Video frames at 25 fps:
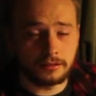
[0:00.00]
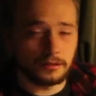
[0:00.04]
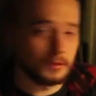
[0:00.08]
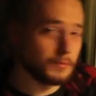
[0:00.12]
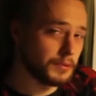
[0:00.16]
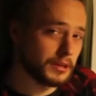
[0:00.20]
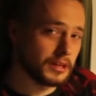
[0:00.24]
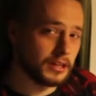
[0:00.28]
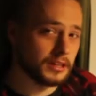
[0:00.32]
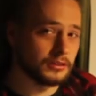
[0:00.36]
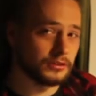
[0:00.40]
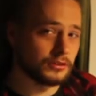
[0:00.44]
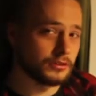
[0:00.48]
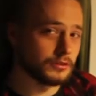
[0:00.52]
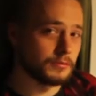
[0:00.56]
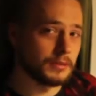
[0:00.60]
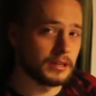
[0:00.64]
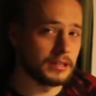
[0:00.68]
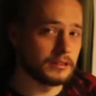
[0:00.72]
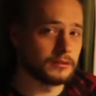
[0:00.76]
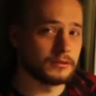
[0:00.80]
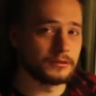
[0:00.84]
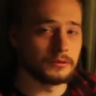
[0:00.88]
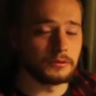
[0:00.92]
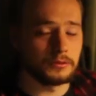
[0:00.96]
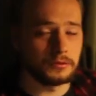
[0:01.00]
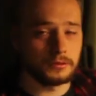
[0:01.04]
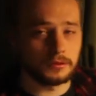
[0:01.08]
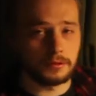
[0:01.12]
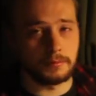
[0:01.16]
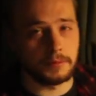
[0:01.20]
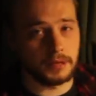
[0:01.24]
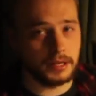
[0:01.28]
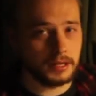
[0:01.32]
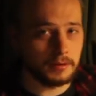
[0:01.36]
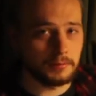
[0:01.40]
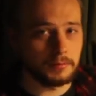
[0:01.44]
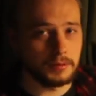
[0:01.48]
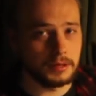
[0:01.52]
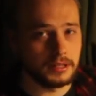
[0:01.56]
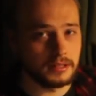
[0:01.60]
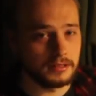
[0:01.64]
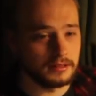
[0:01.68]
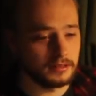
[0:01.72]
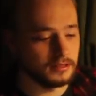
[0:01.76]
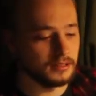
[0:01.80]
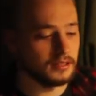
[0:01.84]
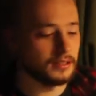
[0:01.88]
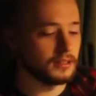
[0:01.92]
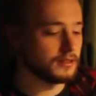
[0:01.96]
the big instrumental, the bigger
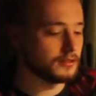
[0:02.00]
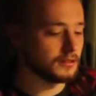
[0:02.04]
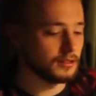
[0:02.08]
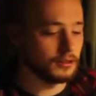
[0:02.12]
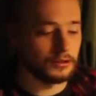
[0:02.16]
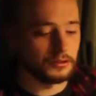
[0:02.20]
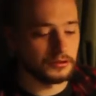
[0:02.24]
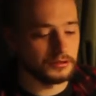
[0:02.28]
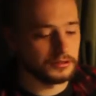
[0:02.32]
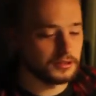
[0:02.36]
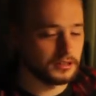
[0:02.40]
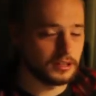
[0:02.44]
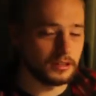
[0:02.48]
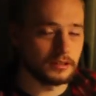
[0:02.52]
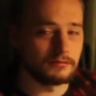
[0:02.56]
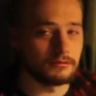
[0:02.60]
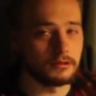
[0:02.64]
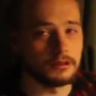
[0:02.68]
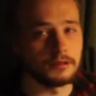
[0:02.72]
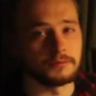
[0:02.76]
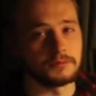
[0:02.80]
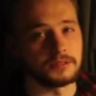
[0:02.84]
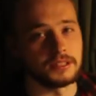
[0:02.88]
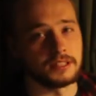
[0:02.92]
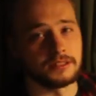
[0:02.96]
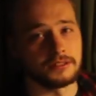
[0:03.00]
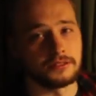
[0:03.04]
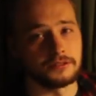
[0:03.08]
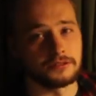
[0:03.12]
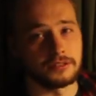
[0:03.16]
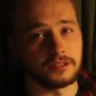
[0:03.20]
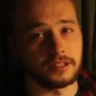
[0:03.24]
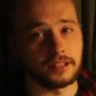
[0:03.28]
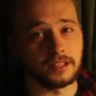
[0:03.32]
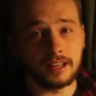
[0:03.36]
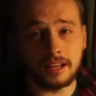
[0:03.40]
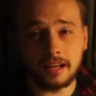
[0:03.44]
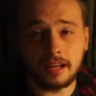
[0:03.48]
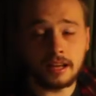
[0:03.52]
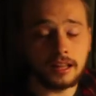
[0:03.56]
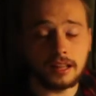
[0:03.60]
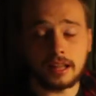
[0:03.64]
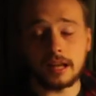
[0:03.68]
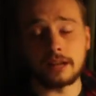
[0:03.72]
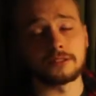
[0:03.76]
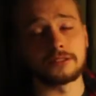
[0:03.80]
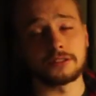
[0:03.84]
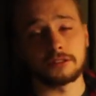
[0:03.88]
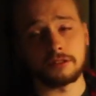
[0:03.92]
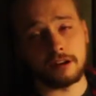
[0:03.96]
pieces alongside Rome's history.
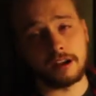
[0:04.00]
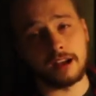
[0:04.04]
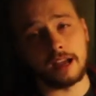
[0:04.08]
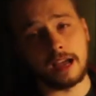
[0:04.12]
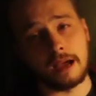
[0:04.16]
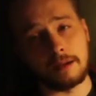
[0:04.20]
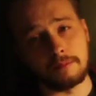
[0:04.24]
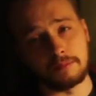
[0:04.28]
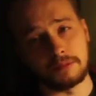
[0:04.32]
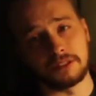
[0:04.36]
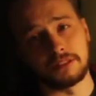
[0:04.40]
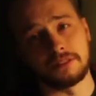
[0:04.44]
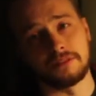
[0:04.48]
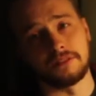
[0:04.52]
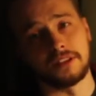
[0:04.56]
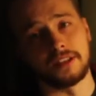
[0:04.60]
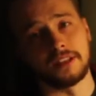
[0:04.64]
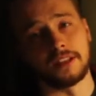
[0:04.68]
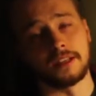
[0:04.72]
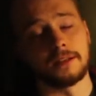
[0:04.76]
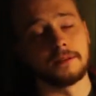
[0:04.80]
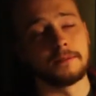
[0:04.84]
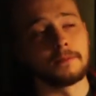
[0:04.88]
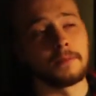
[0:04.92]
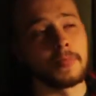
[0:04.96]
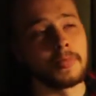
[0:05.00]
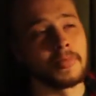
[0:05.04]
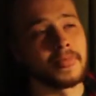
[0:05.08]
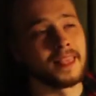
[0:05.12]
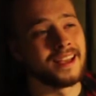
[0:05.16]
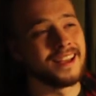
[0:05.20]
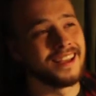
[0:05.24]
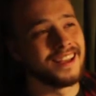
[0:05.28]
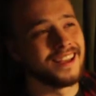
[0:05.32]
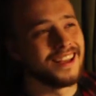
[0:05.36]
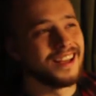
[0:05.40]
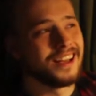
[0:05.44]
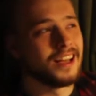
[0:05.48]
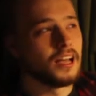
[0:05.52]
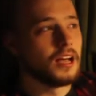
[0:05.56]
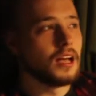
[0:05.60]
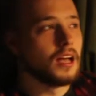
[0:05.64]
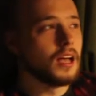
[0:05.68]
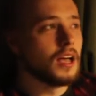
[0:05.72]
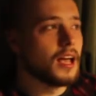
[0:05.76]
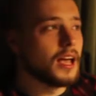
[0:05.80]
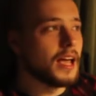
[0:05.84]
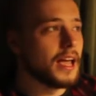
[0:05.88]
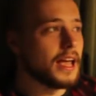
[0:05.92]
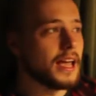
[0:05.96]
That was a great atmosphere.
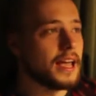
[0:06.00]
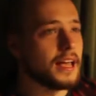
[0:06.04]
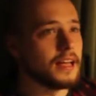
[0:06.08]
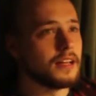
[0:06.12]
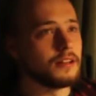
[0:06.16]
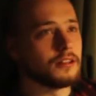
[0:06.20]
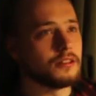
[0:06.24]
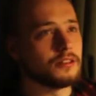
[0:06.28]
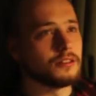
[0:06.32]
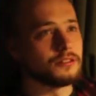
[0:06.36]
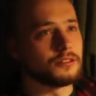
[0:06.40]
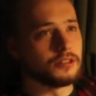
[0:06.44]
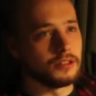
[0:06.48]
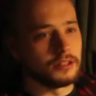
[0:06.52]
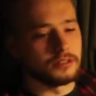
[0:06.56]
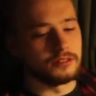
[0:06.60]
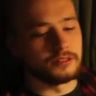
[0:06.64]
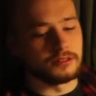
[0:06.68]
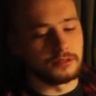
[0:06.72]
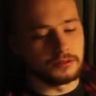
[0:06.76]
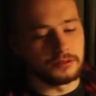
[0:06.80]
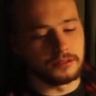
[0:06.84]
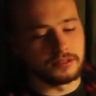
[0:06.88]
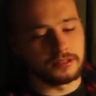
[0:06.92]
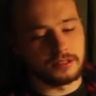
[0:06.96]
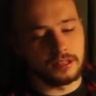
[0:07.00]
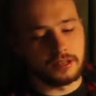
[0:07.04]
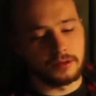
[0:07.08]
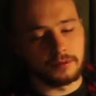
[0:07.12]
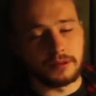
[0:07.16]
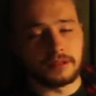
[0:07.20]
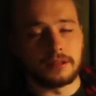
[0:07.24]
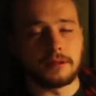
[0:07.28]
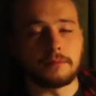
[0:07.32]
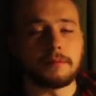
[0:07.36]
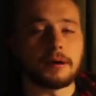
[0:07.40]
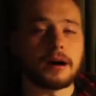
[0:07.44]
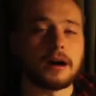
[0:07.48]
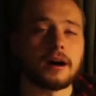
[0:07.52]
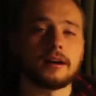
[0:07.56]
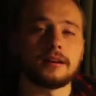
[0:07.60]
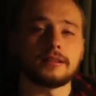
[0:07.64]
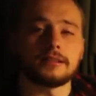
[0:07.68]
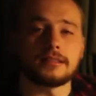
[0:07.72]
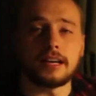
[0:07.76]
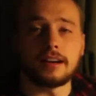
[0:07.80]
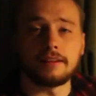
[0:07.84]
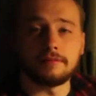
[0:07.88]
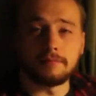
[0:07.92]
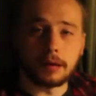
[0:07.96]
It does also, in the
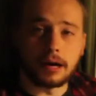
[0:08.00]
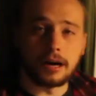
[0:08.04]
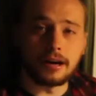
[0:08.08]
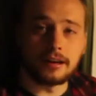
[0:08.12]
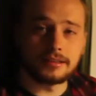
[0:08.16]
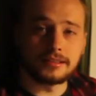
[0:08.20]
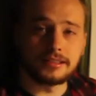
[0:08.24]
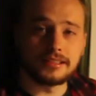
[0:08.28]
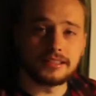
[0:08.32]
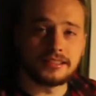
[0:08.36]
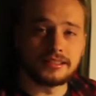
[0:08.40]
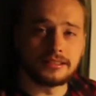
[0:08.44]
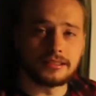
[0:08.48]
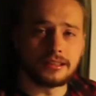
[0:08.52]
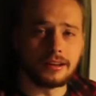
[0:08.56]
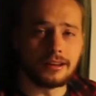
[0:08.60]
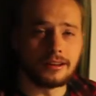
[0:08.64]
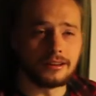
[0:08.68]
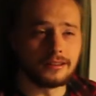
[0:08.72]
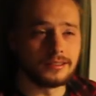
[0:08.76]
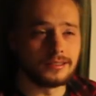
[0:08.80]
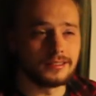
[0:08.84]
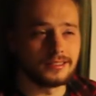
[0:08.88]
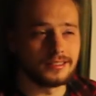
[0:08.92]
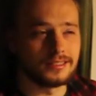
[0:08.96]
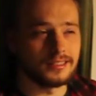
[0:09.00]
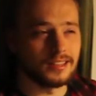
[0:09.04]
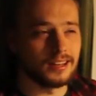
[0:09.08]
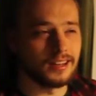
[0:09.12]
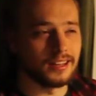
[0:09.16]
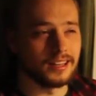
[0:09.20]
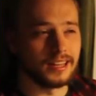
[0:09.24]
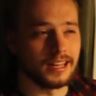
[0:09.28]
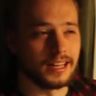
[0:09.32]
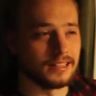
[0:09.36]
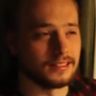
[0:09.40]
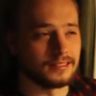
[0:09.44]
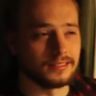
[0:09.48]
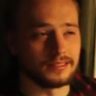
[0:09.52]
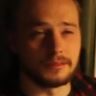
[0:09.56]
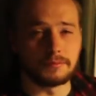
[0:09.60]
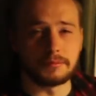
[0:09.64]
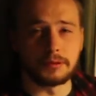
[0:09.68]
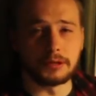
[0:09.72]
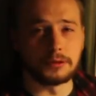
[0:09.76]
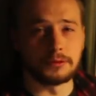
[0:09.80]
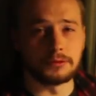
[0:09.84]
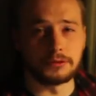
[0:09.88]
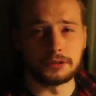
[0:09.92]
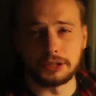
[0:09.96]
parties, have party songs, I guess some
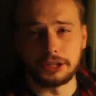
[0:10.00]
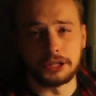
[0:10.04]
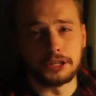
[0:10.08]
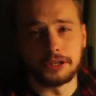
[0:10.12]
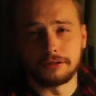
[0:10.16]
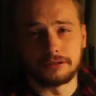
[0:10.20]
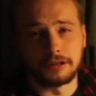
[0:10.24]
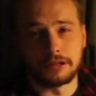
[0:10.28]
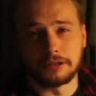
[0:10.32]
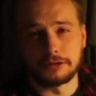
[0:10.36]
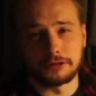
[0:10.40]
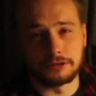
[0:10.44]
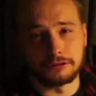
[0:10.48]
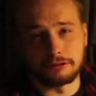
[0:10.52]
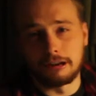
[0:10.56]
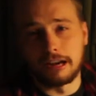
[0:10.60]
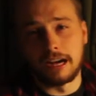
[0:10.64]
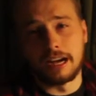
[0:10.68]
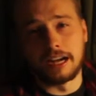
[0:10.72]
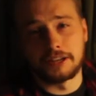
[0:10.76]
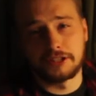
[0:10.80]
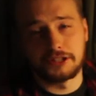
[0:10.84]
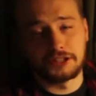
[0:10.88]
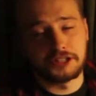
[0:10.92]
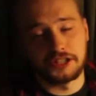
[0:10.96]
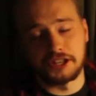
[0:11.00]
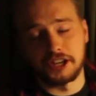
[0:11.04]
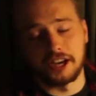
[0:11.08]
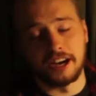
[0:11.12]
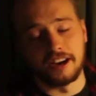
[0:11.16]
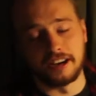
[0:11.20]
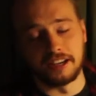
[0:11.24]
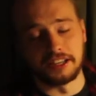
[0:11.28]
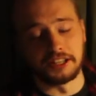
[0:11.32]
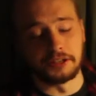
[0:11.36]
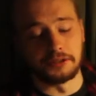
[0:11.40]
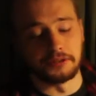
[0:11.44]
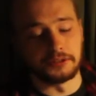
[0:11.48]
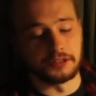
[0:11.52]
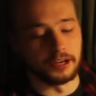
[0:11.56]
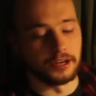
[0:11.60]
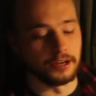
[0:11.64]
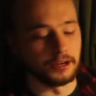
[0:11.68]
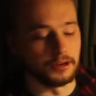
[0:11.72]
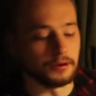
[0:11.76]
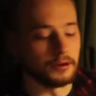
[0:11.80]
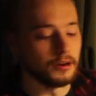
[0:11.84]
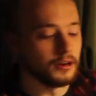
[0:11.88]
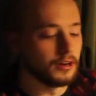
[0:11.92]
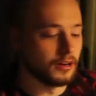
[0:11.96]
old Euro trash, I don't
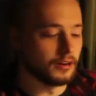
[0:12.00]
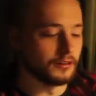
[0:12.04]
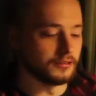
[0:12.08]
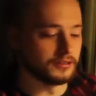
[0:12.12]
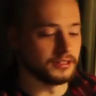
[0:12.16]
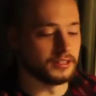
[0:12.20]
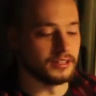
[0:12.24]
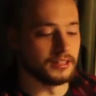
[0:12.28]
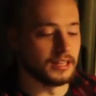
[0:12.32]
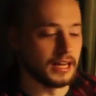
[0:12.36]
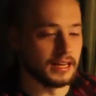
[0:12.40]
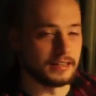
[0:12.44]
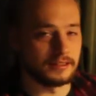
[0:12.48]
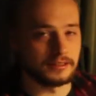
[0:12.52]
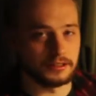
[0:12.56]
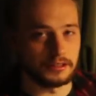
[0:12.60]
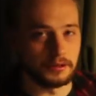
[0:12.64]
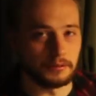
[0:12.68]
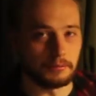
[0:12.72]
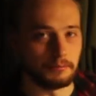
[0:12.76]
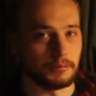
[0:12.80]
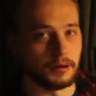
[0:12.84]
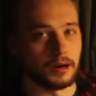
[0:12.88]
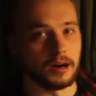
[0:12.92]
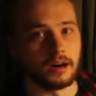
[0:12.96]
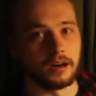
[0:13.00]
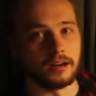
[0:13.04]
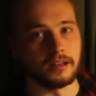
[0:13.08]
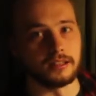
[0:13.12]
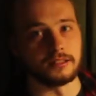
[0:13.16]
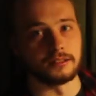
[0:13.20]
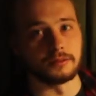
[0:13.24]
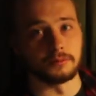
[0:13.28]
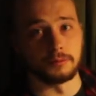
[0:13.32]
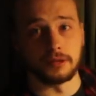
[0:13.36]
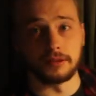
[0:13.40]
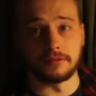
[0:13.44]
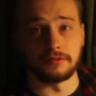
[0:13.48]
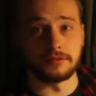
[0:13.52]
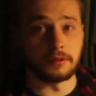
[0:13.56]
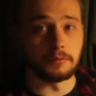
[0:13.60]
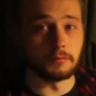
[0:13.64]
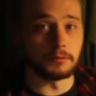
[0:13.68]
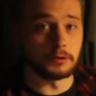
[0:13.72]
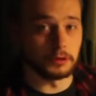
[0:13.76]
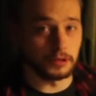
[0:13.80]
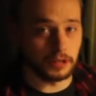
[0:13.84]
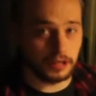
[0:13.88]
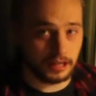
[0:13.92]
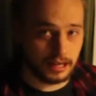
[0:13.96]
know. Obviously that's combined with the
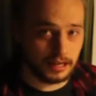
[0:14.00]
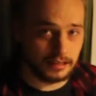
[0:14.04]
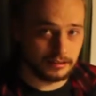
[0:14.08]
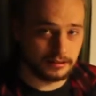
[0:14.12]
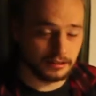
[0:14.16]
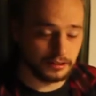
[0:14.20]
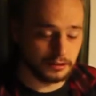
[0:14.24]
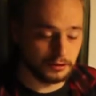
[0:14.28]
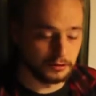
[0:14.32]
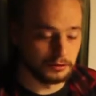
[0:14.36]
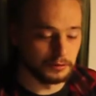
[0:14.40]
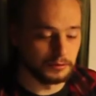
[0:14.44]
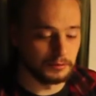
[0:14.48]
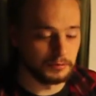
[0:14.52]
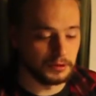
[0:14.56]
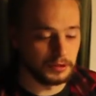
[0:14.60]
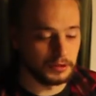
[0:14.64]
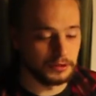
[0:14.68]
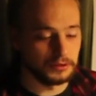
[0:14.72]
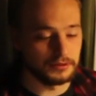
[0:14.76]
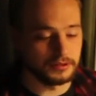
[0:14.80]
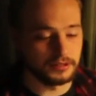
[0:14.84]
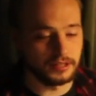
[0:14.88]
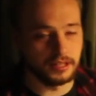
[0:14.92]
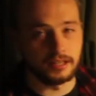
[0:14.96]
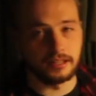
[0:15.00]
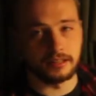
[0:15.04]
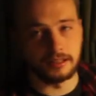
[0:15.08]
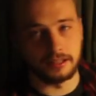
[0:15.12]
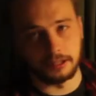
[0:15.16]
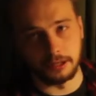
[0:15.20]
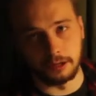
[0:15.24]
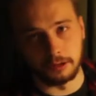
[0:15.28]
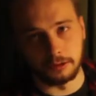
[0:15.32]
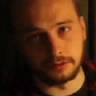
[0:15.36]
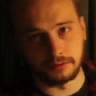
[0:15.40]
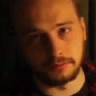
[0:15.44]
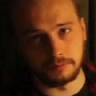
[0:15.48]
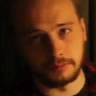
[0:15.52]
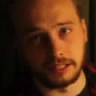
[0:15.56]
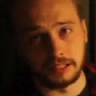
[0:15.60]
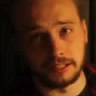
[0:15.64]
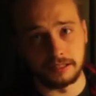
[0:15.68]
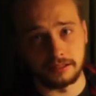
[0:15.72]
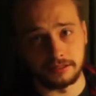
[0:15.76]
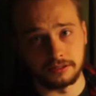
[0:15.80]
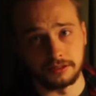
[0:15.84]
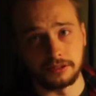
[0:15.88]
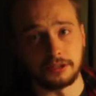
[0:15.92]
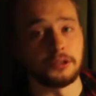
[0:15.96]
more classical music, the old
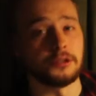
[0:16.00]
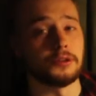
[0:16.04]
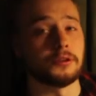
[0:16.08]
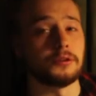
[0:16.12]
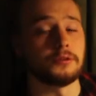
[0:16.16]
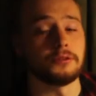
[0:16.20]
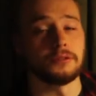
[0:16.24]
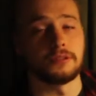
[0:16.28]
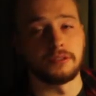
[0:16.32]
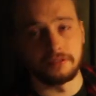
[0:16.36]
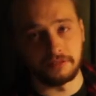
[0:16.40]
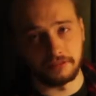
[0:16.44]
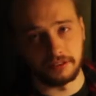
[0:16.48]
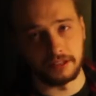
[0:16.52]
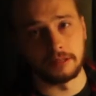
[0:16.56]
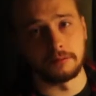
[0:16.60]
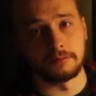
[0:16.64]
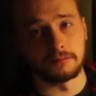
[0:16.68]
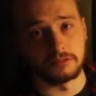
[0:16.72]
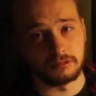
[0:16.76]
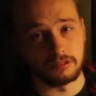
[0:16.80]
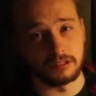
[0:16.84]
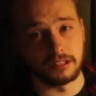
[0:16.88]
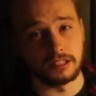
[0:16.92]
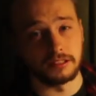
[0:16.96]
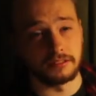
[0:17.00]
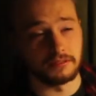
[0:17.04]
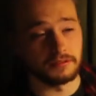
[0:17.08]
meets new, the themes running